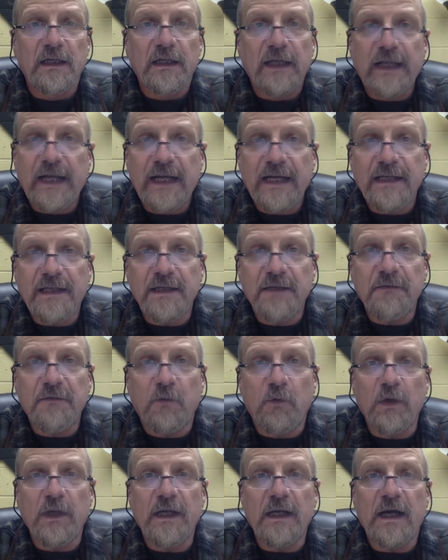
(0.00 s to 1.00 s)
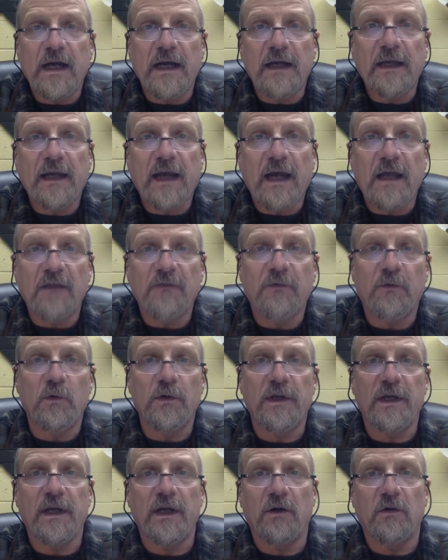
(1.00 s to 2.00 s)
In 1849,
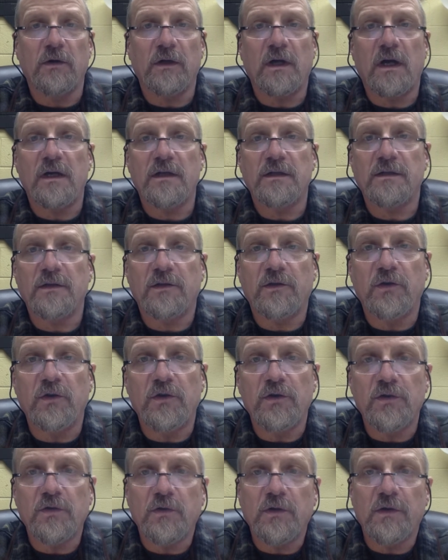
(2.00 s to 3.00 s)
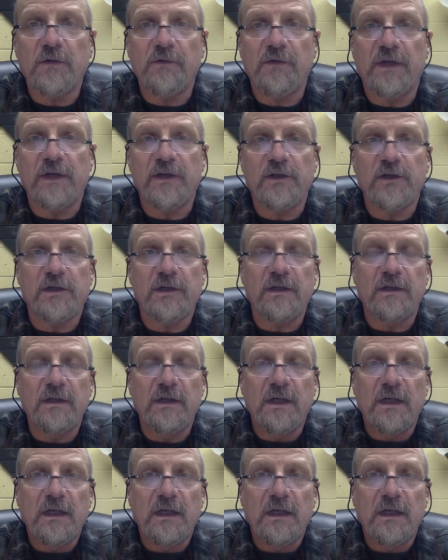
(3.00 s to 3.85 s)
California held a constitutional convention,